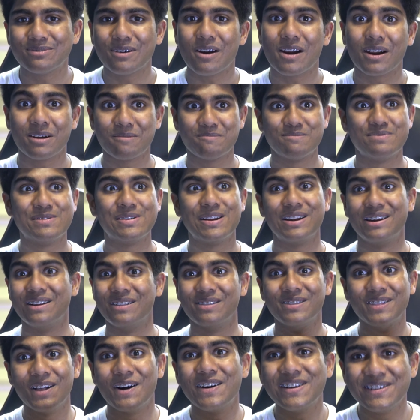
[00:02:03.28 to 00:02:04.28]
where I could put in a
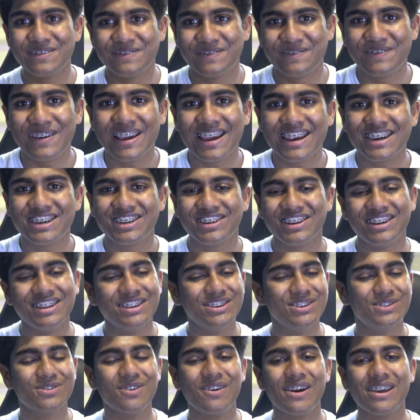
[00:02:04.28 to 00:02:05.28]
lot of fish and
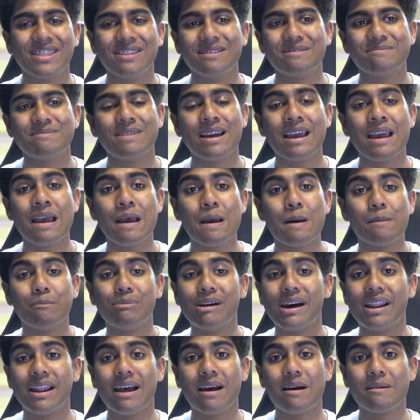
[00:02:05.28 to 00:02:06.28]
enjoy them.
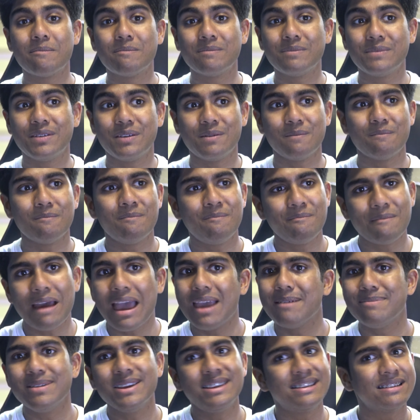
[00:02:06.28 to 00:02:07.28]
But
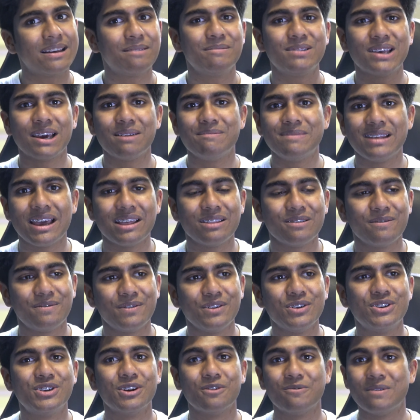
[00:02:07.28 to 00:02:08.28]
maybe sometime down the
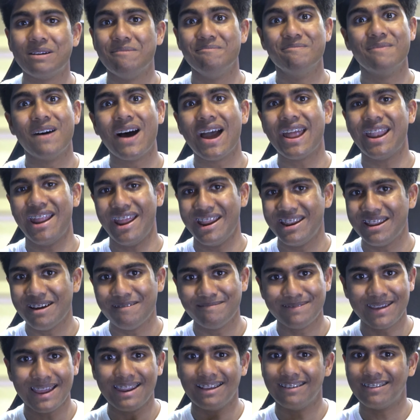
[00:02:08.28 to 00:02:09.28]
future we might end
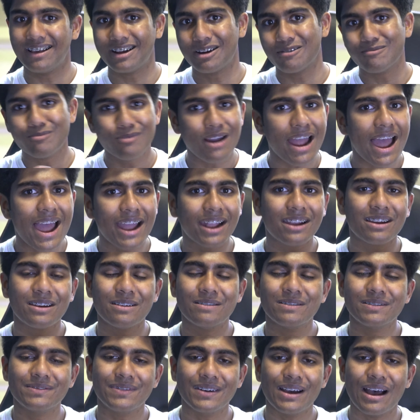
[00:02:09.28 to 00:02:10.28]
up getting like a rack
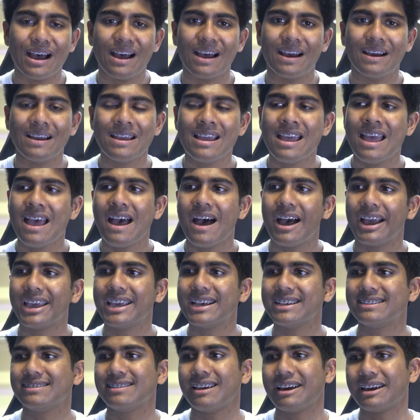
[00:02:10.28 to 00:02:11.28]
of, I
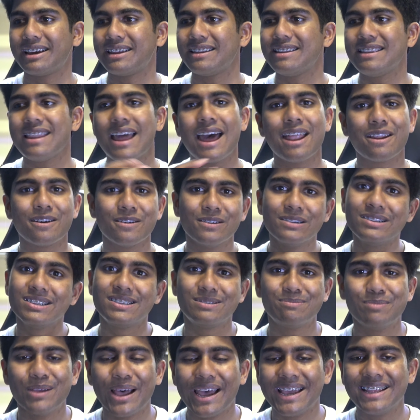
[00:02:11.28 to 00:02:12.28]
guess, like, nano
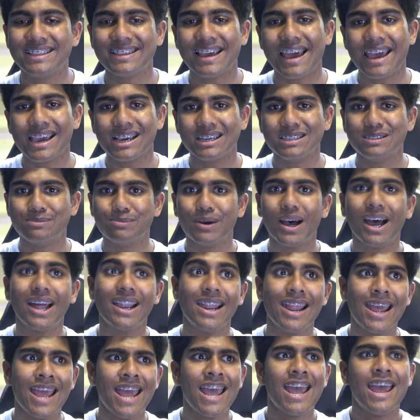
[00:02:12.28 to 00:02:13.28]
display tanks.
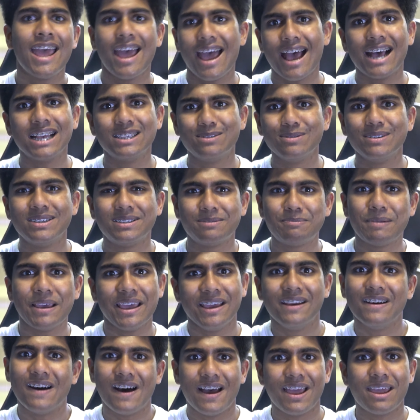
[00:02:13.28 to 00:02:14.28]
But as we
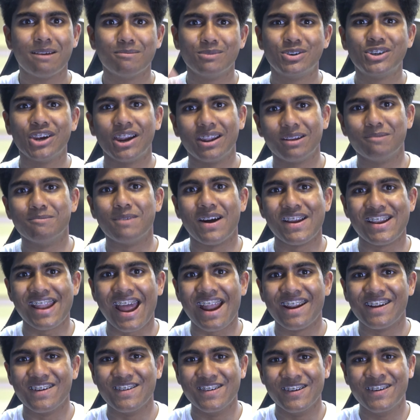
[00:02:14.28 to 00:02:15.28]
speak, I am shutting my
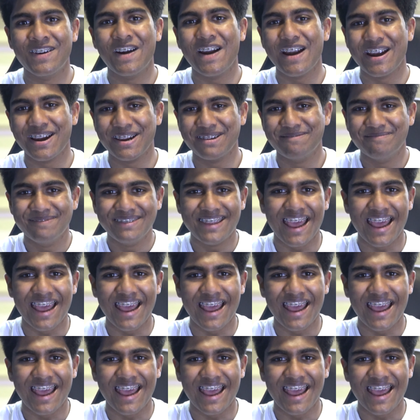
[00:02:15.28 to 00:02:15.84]
nano aquarium